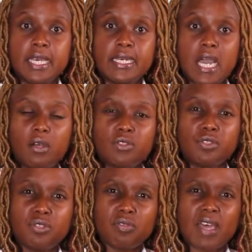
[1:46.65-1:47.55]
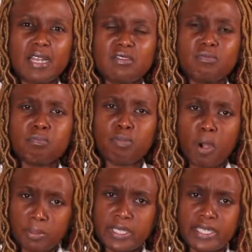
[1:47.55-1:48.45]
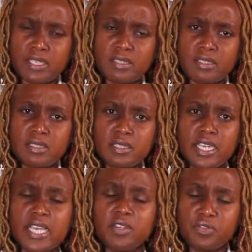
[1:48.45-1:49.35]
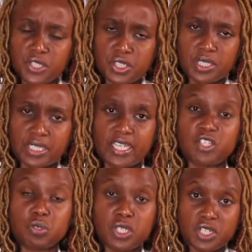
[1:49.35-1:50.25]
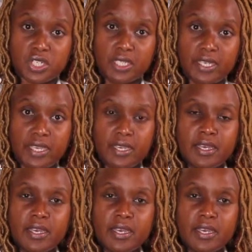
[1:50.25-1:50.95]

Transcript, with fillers: Now, to do that properly and efficiently and strategically,